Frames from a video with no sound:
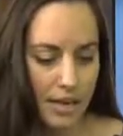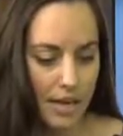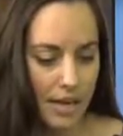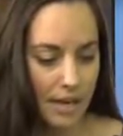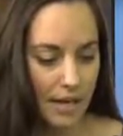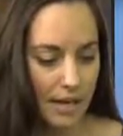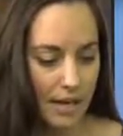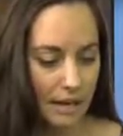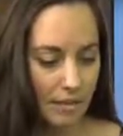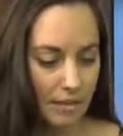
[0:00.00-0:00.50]

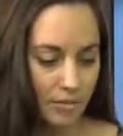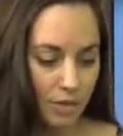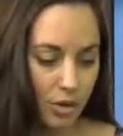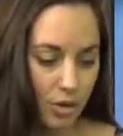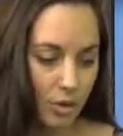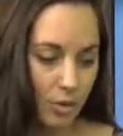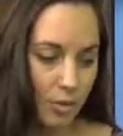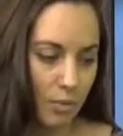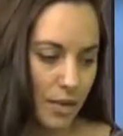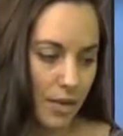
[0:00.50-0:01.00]
I kind of
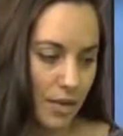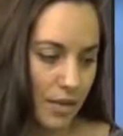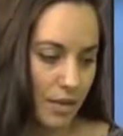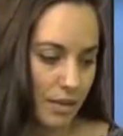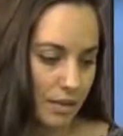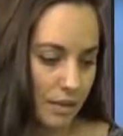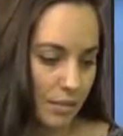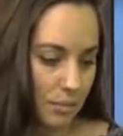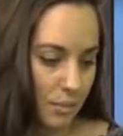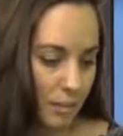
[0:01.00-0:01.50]
go
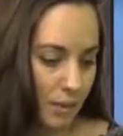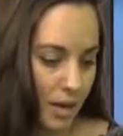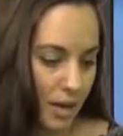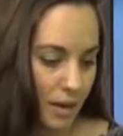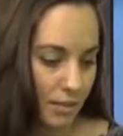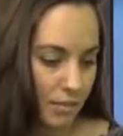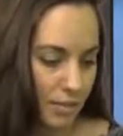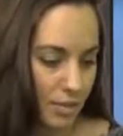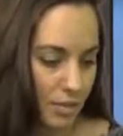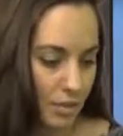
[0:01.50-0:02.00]
with
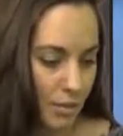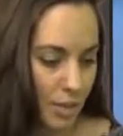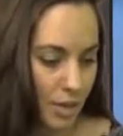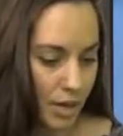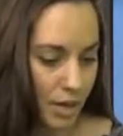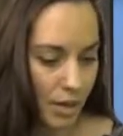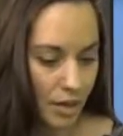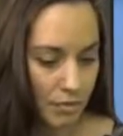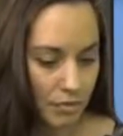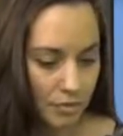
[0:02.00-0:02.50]
whatever's
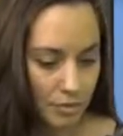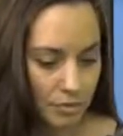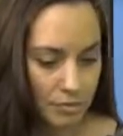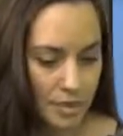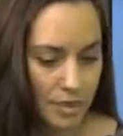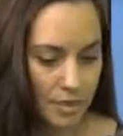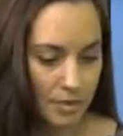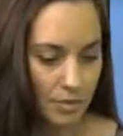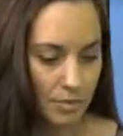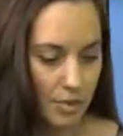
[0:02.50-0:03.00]
going on for
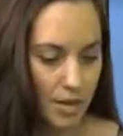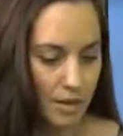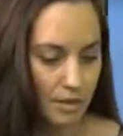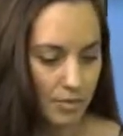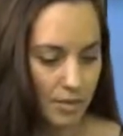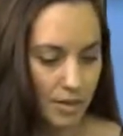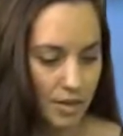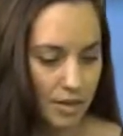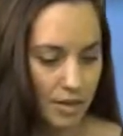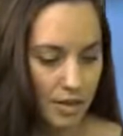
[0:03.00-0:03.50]
me or
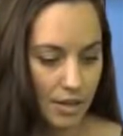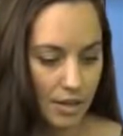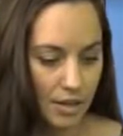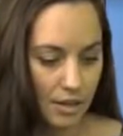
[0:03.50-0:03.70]
whatever